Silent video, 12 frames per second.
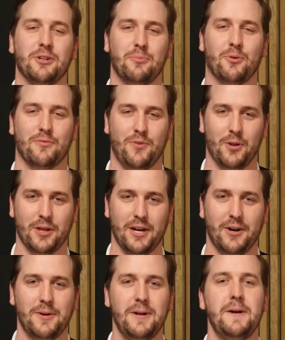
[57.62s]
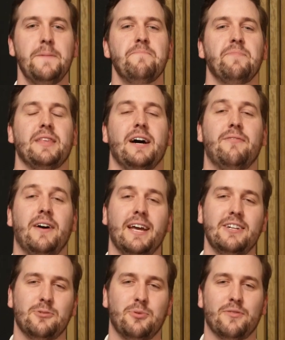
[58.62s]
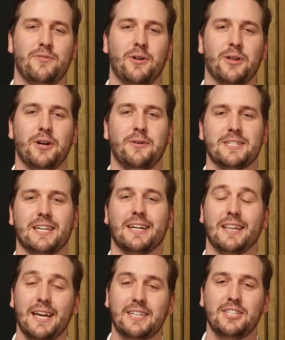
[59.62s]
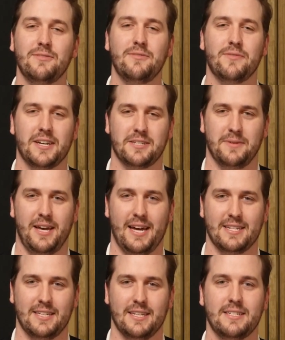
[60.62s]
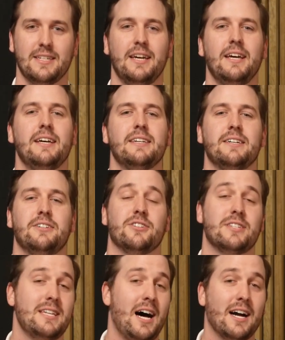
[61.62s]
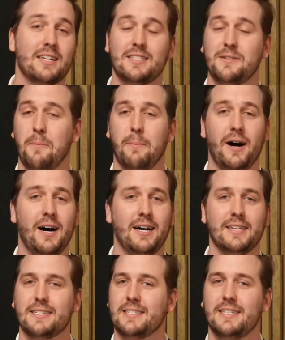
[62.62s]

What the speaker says: a portfolio. A financial portfolio is a collection of investment assets such as stocks, bonds,